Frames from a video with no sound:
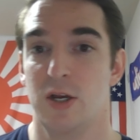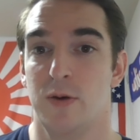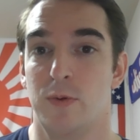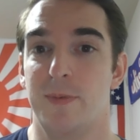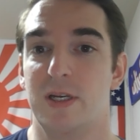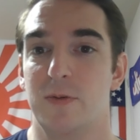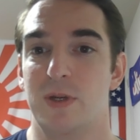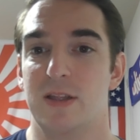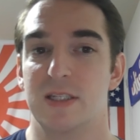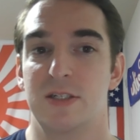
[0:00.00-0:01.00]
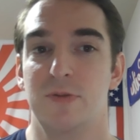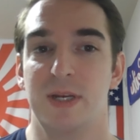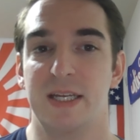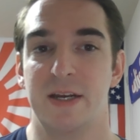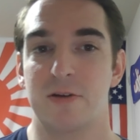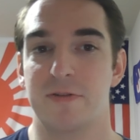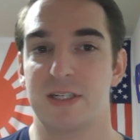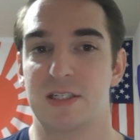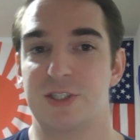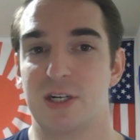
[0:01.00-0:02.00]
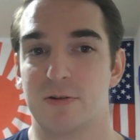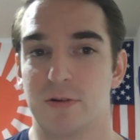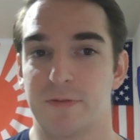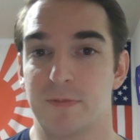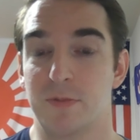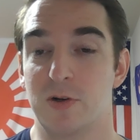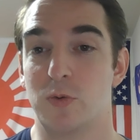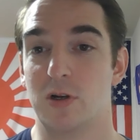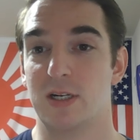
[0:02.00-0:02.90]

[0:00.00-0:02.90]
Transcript: We get this new main character that's a general from book 1,